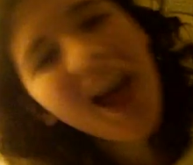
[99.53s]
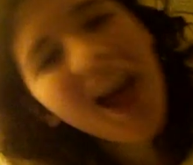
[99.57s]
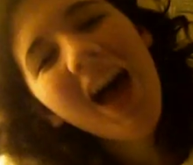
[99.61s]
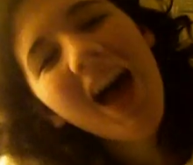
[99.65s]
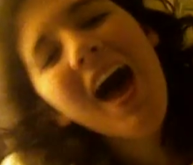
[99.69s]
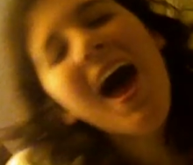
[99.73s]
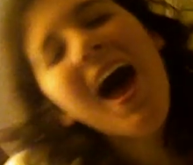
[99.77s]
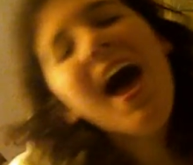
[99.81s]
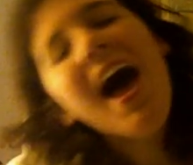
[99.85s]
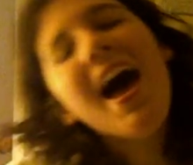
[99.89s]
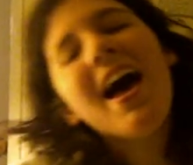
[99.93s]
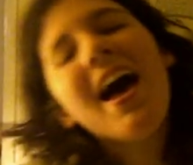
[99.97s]

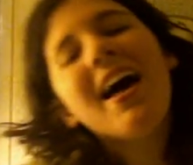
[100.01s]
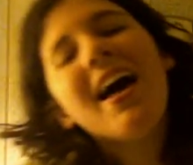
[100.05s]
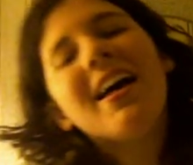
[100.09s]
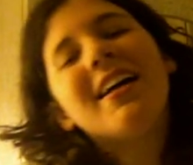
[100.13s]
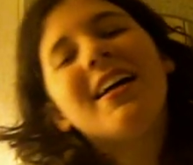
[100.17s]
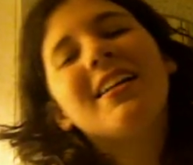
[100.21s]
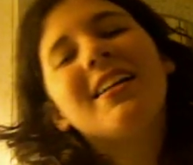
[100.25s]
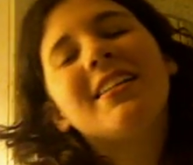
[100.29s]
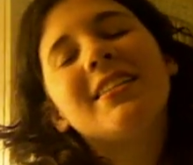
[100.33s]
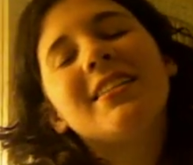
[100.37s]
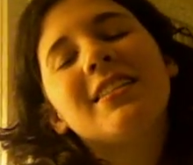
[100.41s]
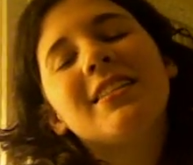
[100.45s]

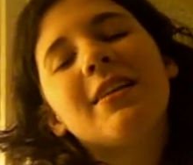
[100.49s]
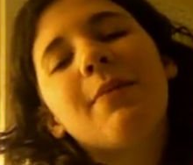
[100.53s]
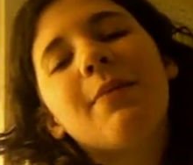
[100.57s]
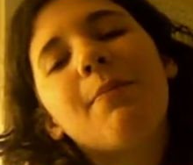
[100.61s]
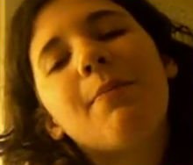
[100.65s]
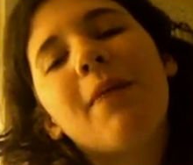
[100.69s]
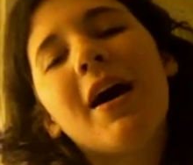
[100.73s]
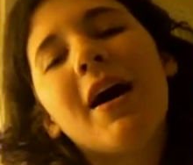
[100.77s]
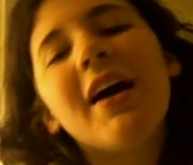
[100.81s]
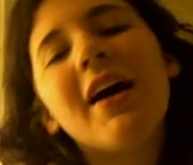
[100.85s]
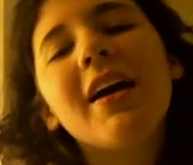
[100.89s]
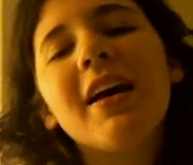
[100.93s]
And
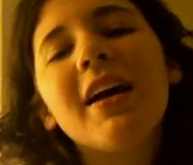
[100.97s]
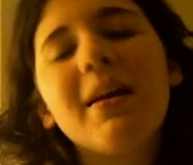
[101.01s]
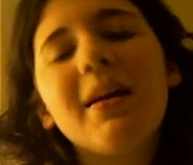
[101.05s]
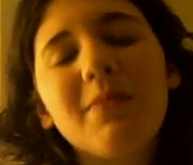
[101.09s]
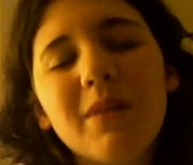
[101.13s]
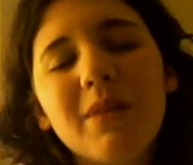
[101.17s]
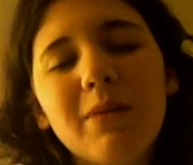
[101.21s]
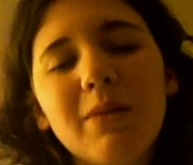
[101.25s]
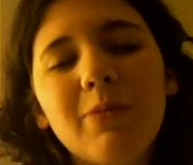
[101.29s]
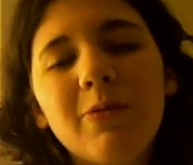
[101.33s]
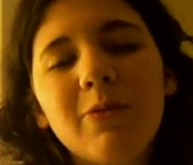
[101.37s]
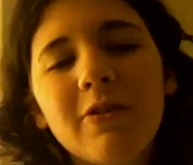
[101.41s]
my
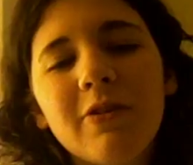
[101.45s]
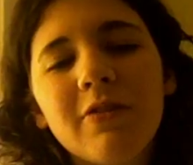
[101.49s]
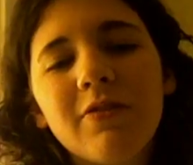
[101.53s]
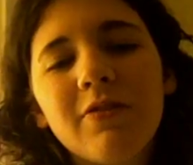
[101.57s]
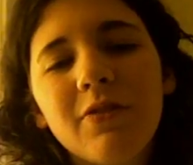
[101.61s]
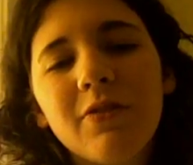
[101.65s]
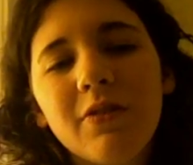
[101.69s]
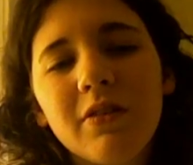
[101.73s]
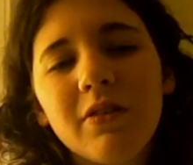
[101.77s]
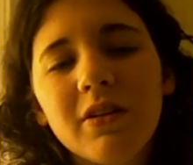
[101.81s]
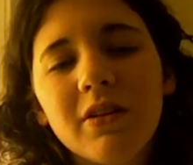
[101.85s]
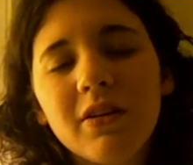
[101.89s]
AP
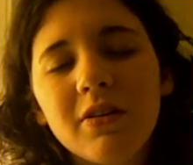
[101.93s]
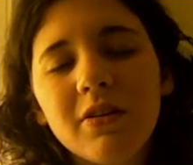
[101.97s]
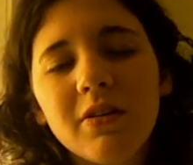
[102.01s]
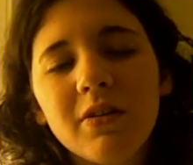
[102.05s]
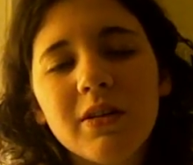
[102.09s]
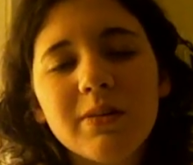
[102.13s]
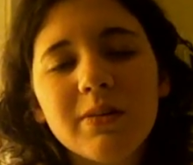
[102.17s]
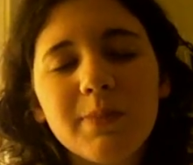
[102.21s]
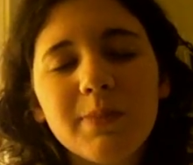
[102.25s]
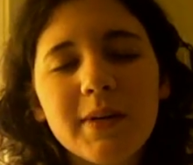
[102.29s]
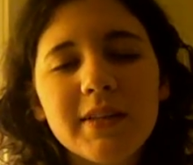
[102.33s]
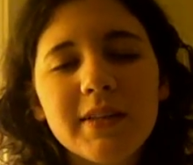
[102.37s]
portfolio is
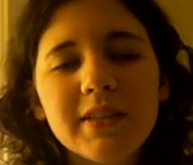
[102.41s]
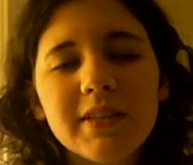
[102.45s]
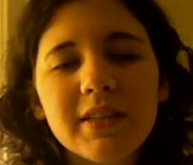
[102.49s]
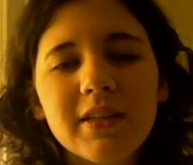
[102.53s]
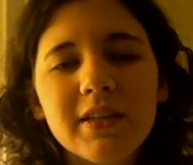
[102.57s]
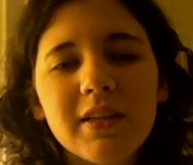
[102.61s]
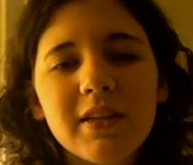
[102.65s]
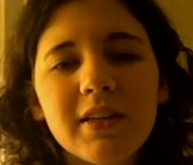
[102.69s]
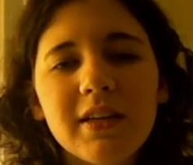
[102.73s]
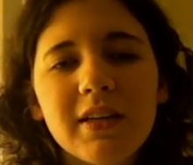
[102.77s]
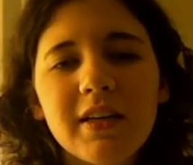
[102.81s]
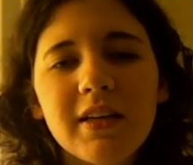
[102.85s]

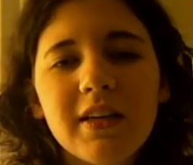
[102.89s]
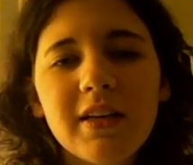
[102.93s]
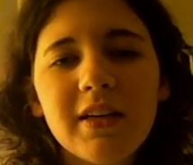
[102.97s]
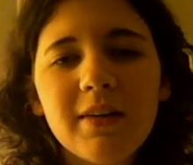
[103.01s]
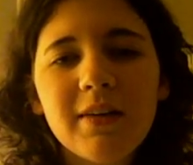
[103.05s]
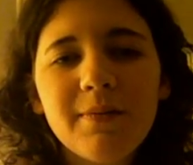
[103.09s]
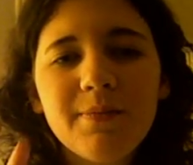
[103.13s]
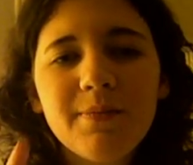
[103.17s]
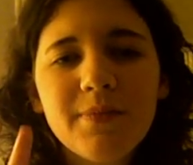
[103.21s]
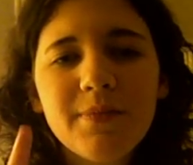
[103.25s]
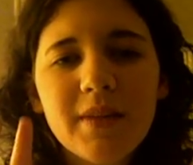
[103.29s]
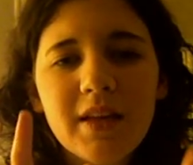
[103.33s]
basically
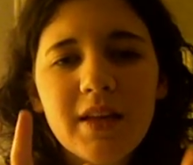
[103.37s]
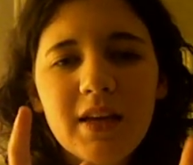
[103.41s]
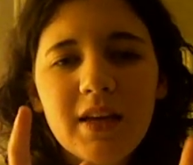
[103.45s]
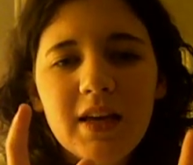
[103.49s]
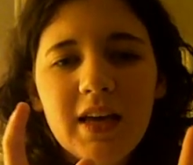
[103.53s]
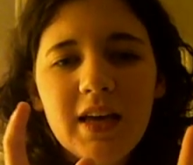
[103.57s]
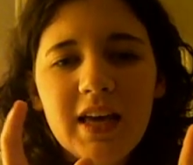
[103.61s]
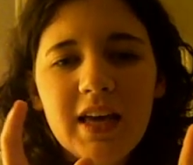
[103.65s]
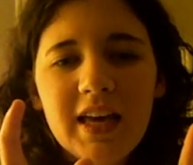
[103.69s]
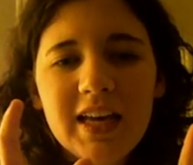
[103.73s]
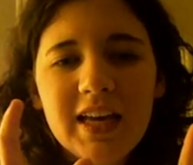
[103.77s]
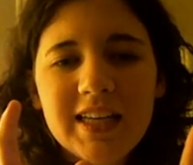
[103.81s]

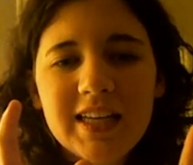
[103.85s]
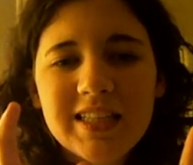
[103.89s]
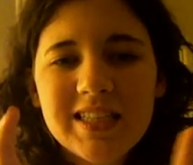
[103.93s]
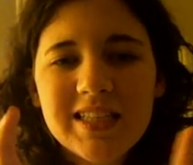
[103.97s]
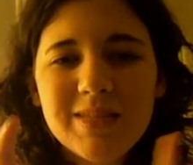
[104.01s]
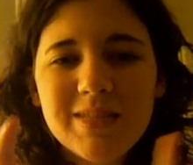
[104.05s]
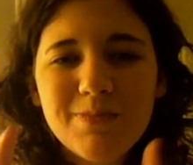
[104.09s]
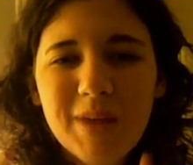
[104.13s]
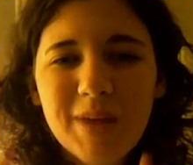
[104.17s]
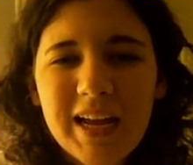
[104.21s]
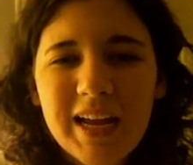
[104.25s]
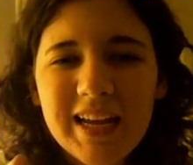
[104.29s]

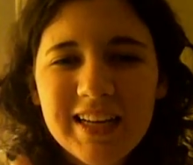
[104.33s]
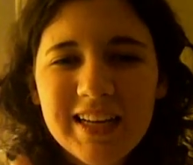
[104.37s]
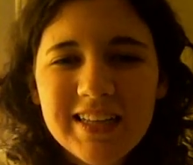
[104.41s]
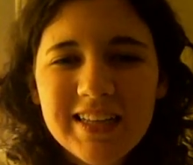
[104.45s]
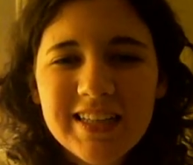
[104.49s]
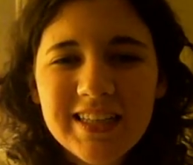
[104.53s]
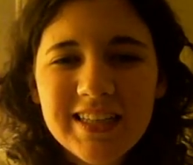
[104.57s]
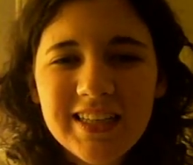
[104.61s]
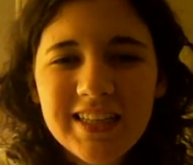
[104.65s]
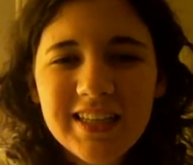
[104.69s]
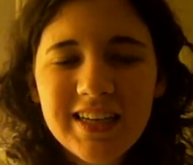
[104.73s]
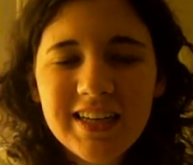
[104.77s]

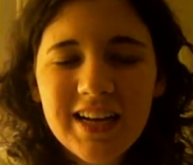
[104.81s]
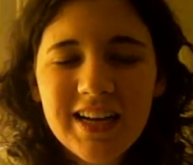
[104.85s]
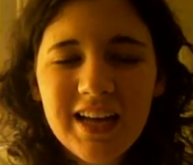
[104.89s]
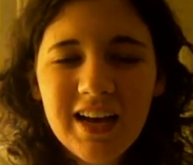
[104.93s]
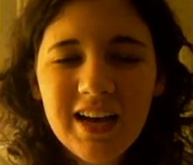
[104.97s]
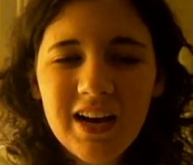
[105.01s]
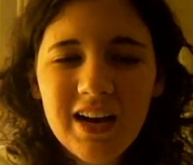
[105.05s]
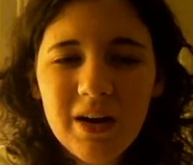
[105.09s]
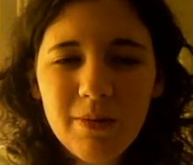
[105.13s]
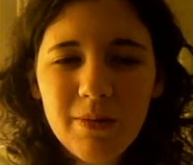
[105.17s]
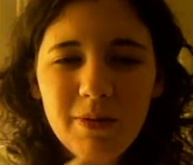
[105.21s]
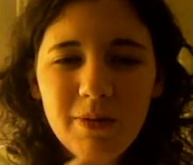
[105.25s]
expanding
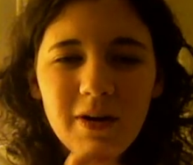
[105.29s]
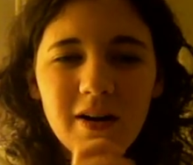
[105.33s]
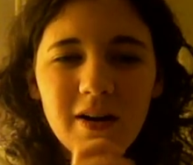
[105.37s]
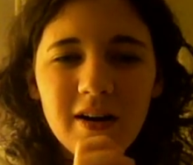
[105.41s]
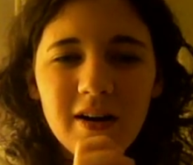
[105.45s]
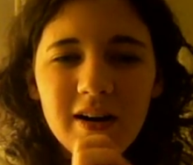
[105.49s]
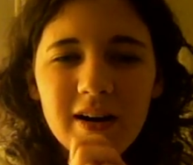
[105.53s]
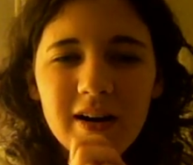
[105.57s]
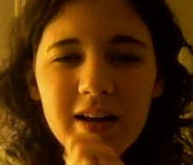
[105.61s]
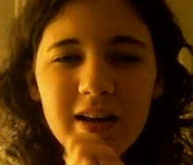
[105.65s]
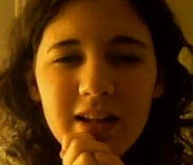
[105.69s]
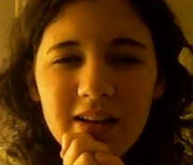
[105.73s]

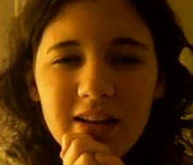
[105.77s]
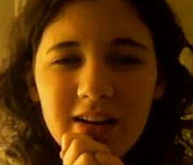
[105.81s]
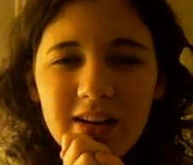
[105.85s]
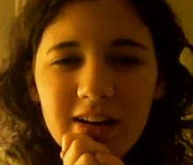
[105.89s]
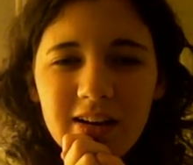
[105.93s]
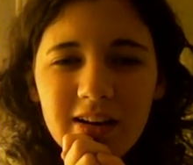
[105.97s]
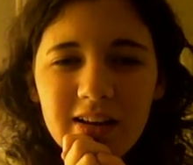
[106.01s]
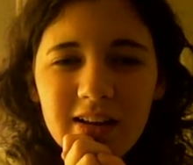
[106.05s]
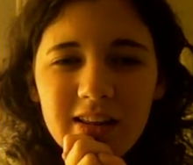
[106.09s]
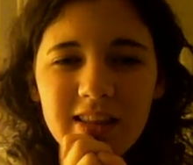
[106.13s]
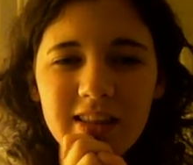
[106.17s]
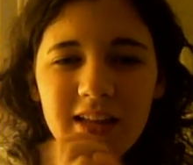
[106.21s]
upon
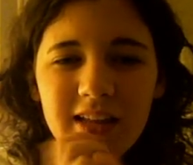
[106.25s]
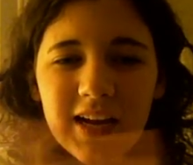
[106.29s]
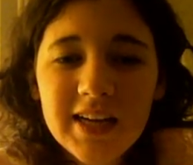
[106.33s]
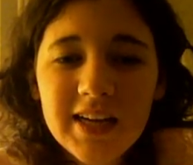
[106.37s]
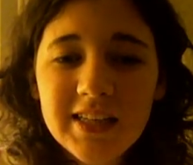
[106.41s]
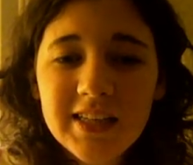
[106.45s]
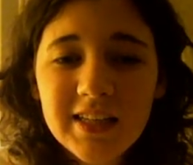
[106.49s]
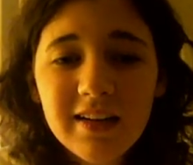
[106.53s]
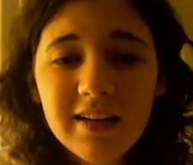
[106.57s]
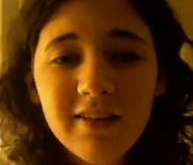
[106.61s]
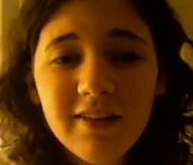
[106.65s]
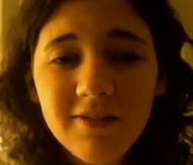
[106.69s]
the
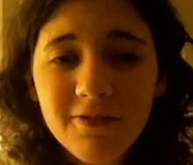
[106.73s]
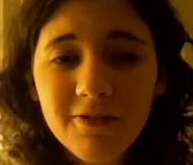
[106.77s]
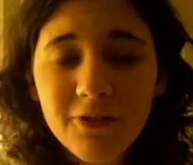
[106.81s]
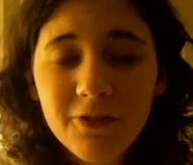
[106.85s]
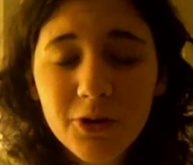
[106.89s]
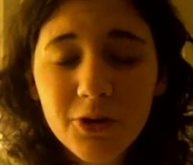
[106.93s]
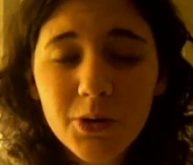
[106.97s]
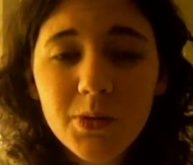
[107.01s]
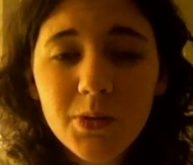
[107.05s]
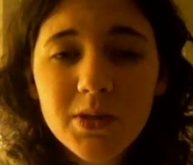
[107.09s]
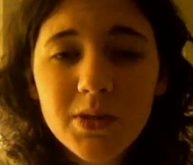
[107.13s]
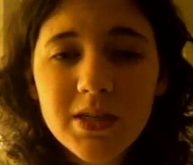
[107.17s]
idea of
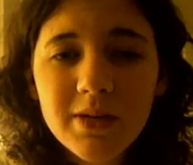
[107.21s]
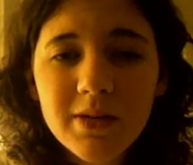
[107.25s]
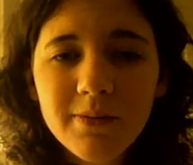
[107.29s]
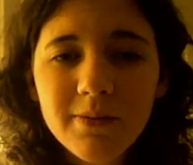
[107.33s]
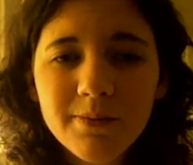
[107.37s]
fruit,